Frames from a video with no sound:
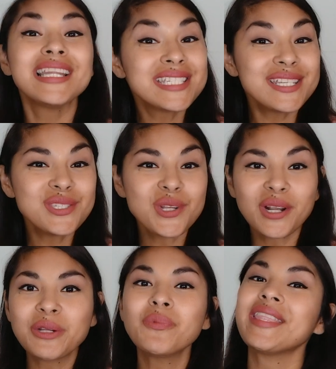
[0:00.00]
Let's get
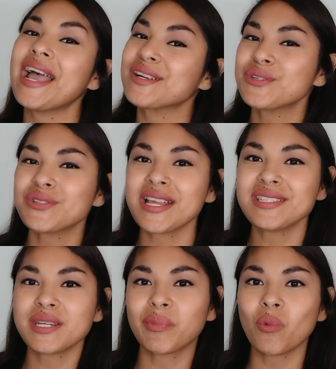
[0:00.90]
started with
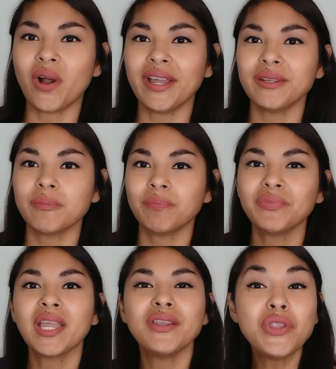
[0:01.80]
exercise number 1,
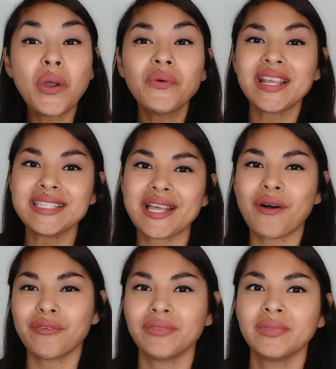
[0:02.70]
know
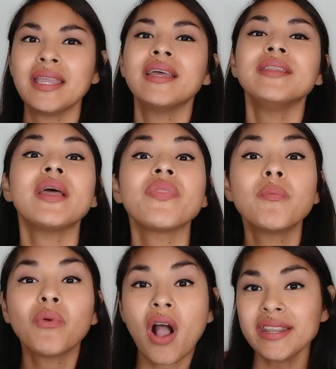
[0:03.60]
thyself. Now,
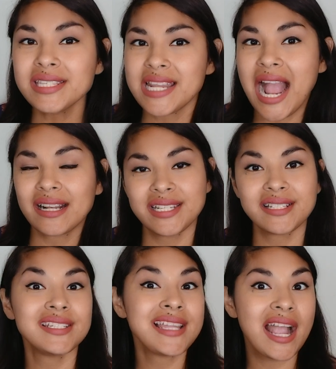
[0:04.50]
the broadest
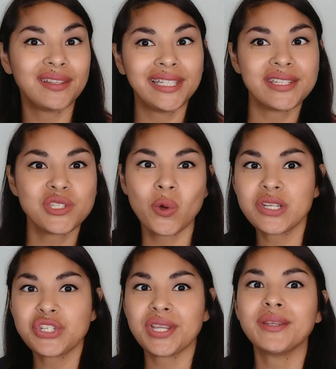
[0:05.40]
tactic to tackling this
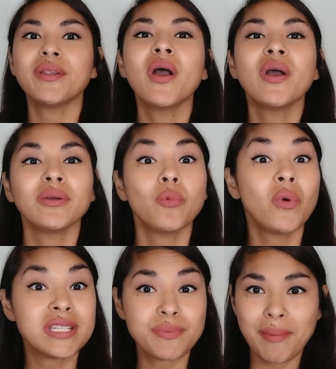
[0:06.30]
question,
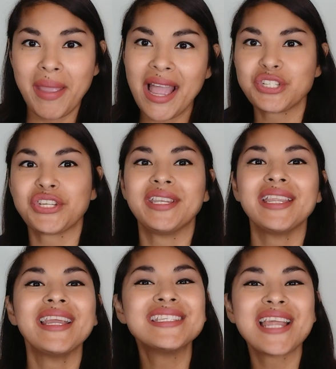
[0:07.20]
what is my
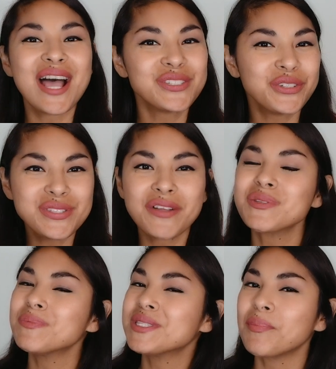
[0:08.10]
passion, is to ask yourself
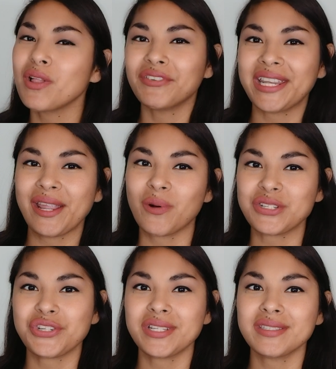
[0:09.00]
some simple everyday
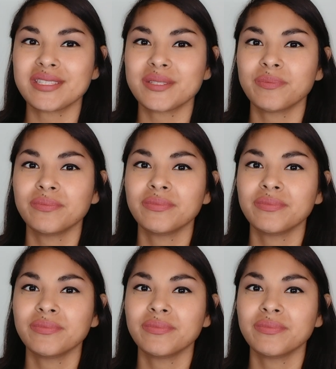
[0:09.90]
questions.